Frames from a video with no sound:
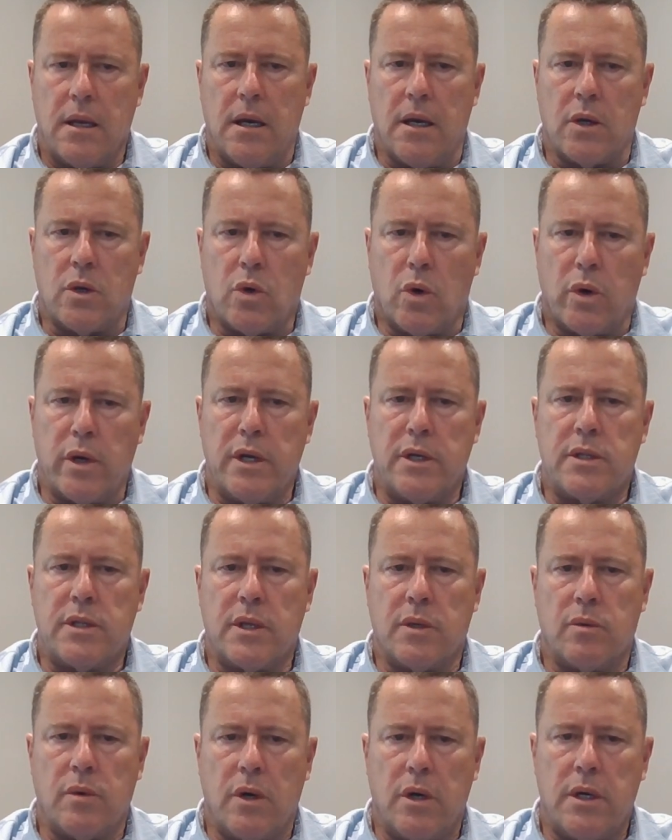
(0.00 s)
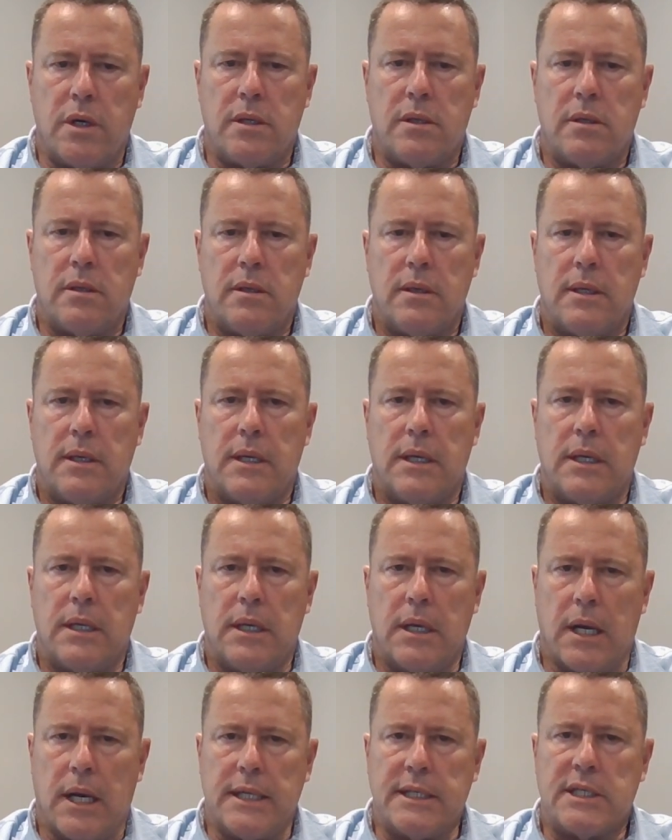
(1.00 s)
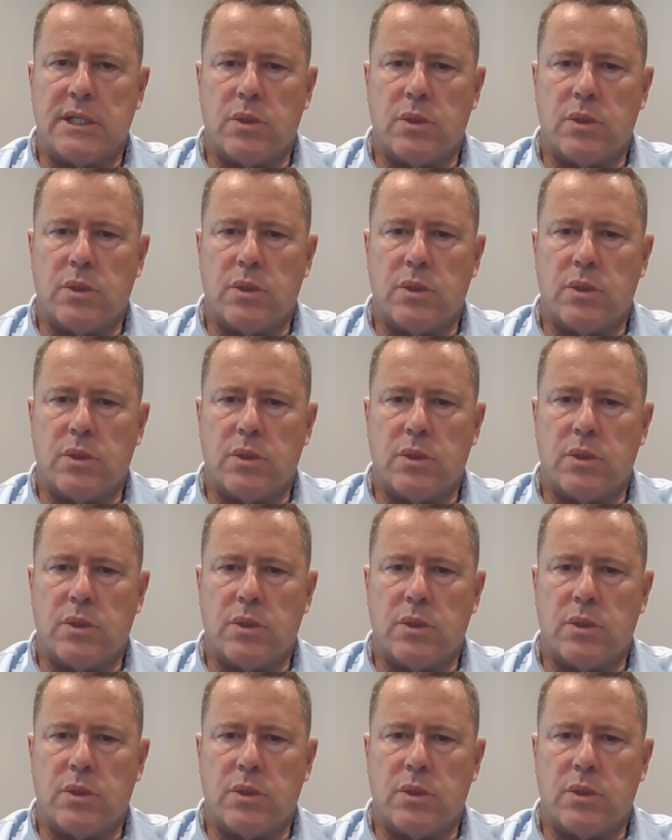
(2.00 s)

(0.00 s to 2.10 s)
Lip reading: according to the word, lies